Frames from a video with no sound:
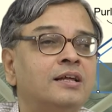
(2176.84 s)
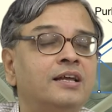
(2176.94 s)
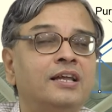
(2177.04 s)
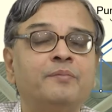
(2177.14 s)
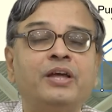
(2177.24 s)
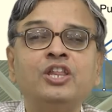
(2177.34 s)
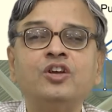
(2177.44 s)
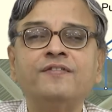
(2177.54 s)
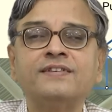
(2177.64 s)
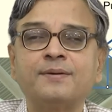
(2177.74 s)
In many
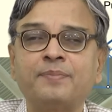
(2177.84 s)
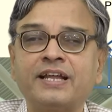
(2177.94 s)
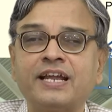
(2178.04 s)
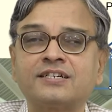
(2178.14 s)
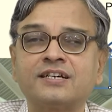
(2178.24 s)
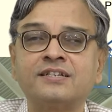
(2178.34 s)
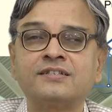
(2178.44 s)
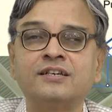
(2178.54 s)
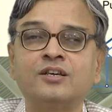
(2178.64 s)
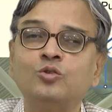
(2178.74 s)
of these
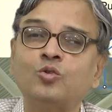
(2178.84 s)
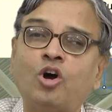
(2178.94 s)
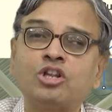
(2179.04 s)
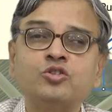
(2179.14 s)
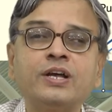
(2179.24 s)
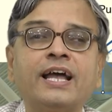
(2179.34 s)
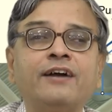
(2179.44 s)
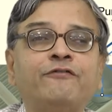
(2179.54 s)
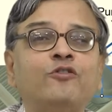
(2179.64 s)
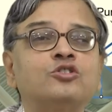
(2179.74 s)
applications, you also
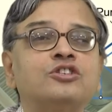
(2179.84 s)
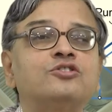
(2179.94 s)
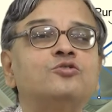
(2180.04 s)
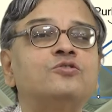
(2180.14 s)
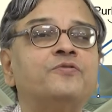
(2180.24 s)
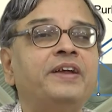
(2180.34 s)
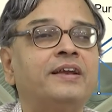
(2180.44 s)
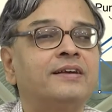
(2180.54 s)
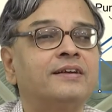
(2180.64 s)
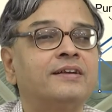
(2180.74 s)
have forces due to
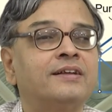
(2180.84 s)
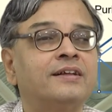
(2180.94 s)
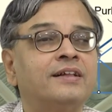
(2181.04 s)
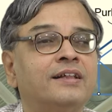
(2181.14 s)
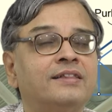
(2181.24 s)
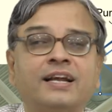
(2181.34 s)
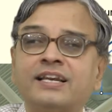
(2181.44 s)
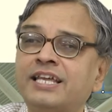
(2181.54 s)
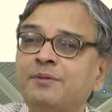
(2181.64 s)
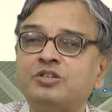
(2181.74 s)
wind
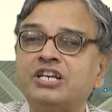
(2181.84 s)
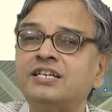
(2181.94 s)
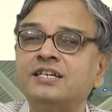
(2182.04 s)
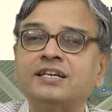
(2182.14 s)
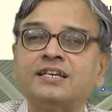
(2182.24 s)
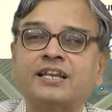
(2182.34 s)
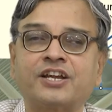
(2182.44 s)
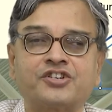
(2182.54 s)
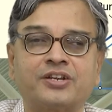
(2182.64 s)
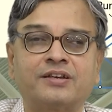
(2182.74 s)
that keep changing the
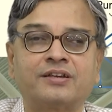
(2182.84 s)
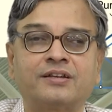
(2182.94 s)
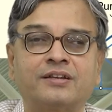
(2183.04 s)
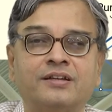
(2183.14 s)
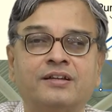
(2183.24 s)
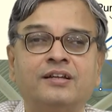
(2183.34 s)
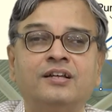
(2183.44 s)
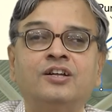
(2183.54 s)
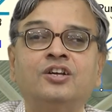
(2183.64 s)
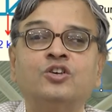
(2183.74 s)
direction.
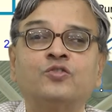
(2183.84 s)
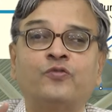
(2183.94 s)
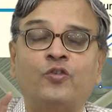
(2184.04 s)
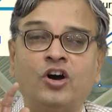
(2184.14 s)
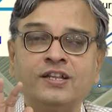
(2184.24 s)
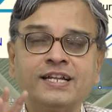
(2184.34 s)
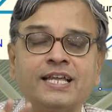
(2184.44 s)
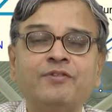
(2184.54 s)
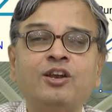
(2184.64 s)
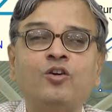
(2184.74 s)
For the
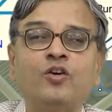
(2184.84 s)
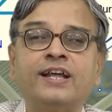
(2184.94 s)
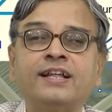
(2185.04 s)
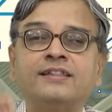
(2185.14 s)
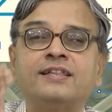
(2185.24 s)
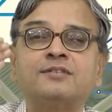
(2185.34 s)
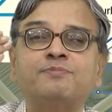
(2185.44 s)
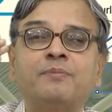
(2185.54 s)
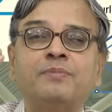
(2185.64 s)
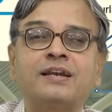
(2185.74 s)
given loading, this
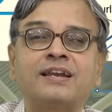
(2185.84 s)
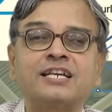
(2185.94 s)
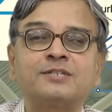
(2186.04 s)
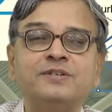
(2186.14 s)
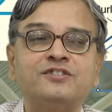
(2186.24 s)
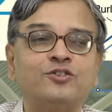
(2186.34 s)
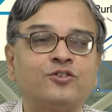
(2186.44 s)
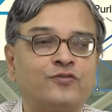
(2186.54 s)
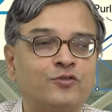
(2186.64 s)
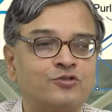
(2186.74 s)
member transmits zero
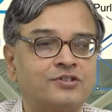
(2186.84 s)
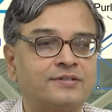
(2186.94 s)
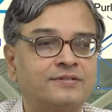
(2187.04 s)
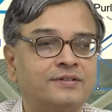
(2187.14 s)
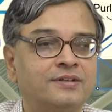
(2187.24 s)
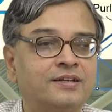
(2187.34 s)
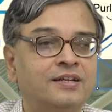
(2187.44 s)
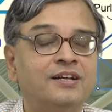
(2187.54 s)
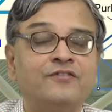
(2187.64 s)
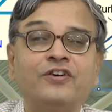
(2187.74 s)
force.
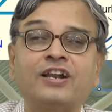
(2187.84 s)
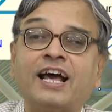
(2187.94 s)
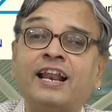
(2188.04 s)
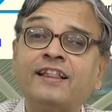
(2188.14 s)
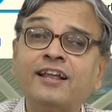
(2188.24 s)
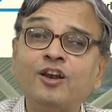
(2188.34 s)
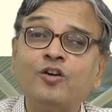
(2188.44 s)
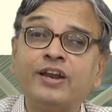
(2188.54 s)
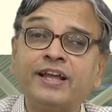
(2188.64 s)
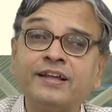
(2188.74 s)
For another
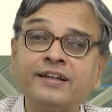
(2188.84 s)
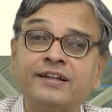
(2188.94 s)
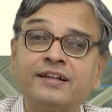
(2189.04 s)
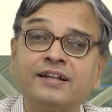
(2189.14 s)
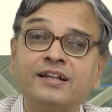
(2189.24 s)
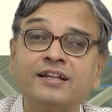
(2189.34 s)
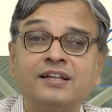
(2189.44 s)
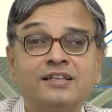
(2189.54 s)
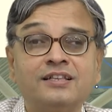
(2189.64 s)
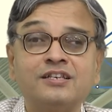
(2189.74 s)
loading,
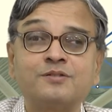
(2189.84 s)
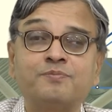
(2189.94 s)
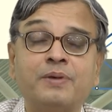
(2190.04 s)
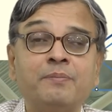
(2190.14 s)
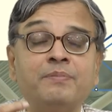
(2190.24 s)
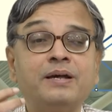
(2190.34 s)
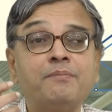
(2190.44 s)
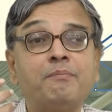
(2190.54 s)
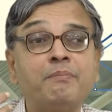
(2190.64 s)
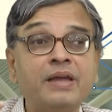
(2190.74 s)
this member
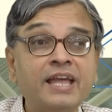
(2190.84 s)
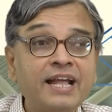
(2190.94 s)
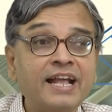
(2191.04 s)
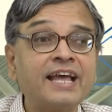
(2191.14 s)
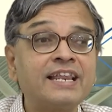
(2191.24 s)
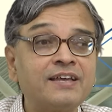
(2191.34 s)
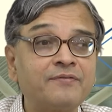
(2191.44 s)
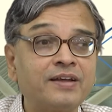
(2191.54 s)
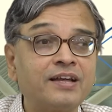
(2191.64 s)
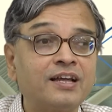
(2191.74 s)
may carry a
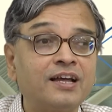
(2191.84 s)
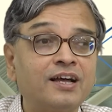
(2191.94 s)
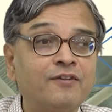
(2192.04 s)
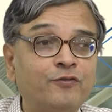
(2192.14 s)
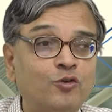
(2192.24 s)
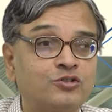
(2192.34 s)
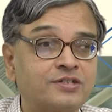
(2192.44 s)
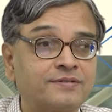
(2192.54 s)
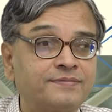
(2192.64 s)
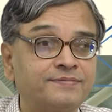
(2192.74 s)
force.